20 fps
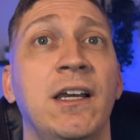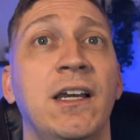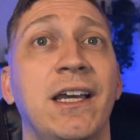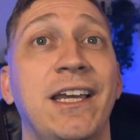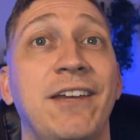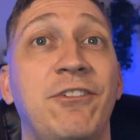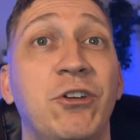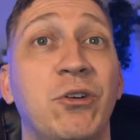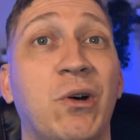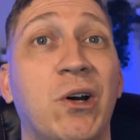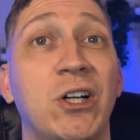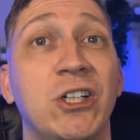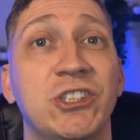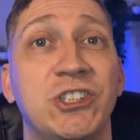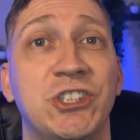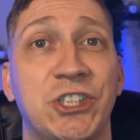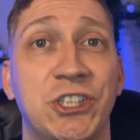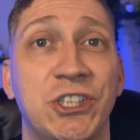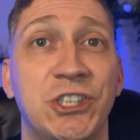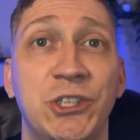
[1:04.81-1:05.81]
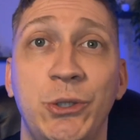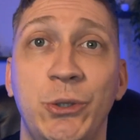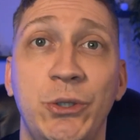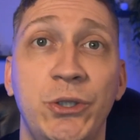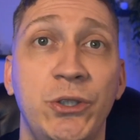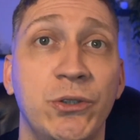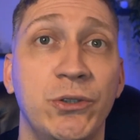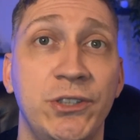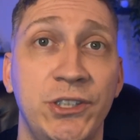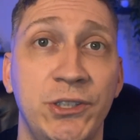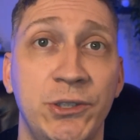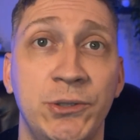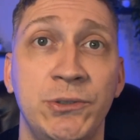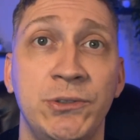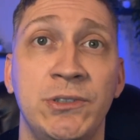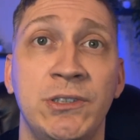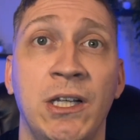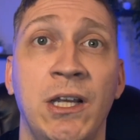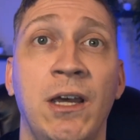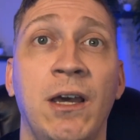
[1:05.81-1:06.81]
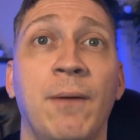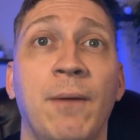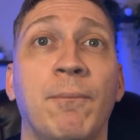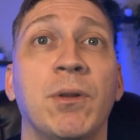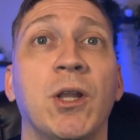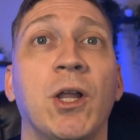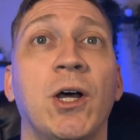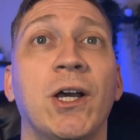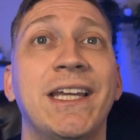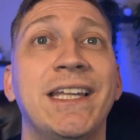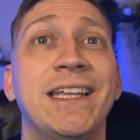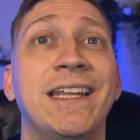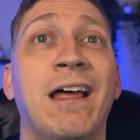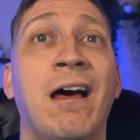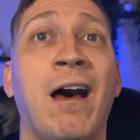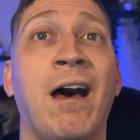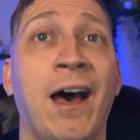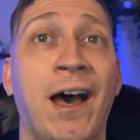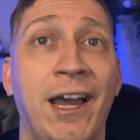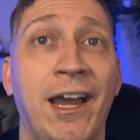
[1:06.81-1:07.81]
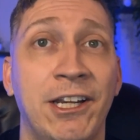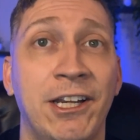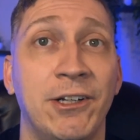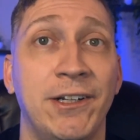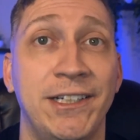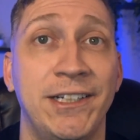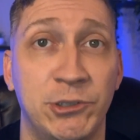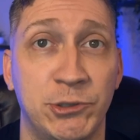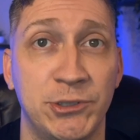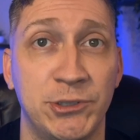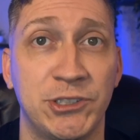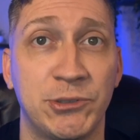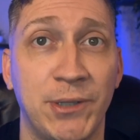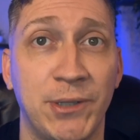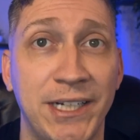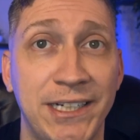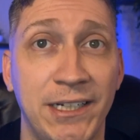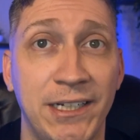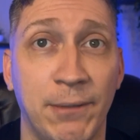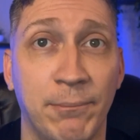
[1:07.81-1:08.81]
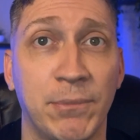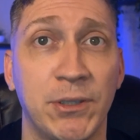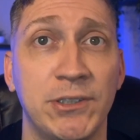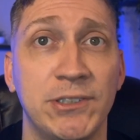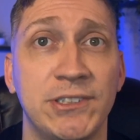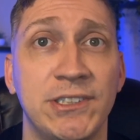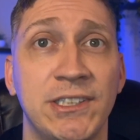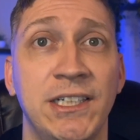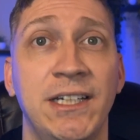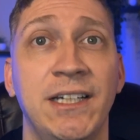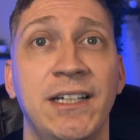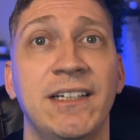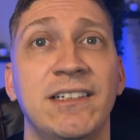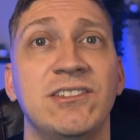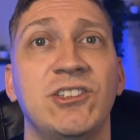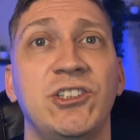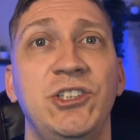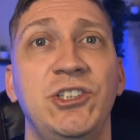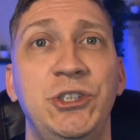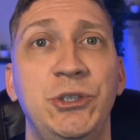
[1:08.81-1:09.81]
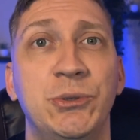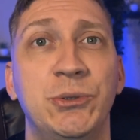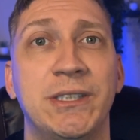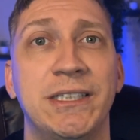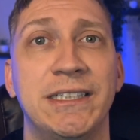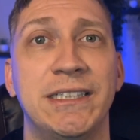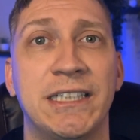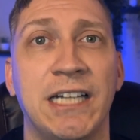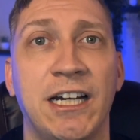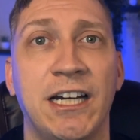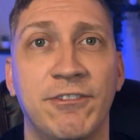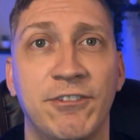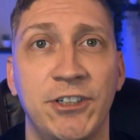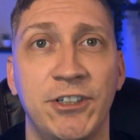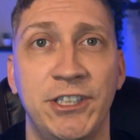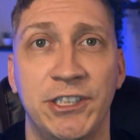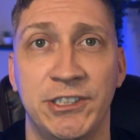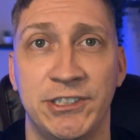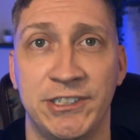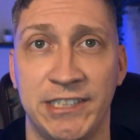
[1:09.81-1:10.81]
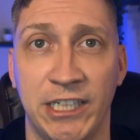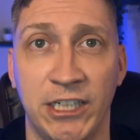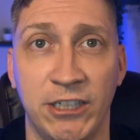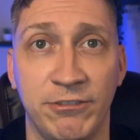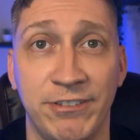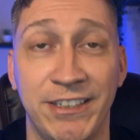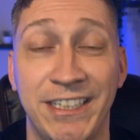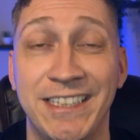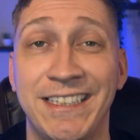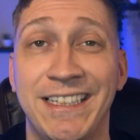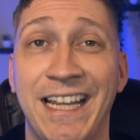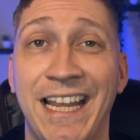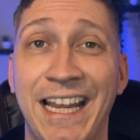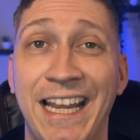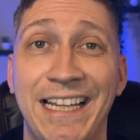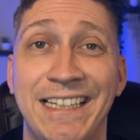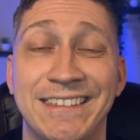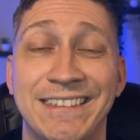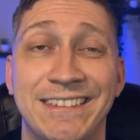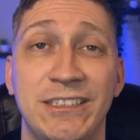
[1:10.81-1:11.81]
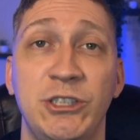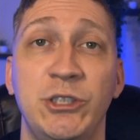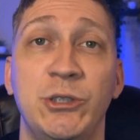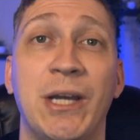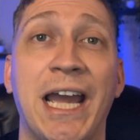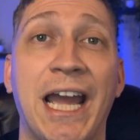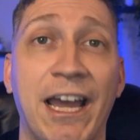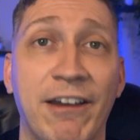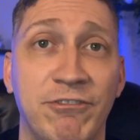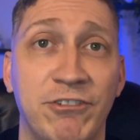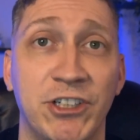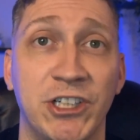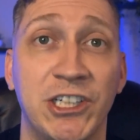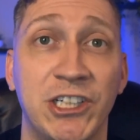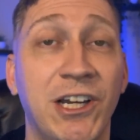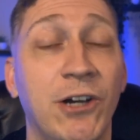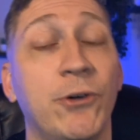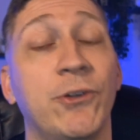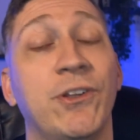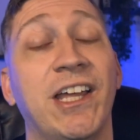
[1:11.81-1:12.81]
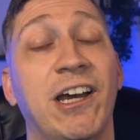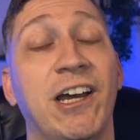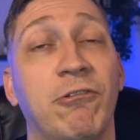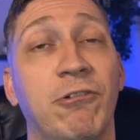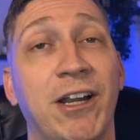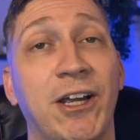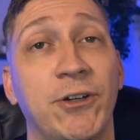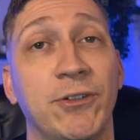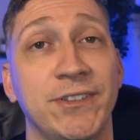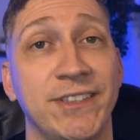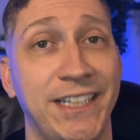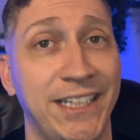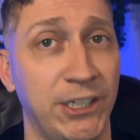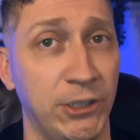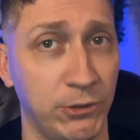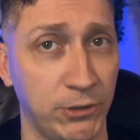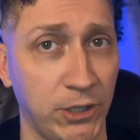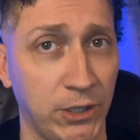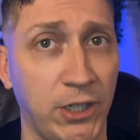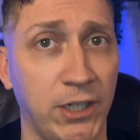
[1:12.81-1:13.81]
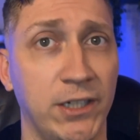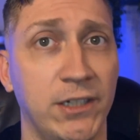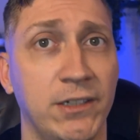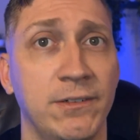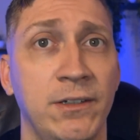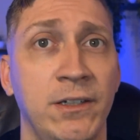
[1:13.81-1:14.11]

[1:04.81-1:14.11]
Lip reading: If you aren't sure who you'll use, plug in the higher interest rate numbers so you can cover yourself in case you have to go that route later on.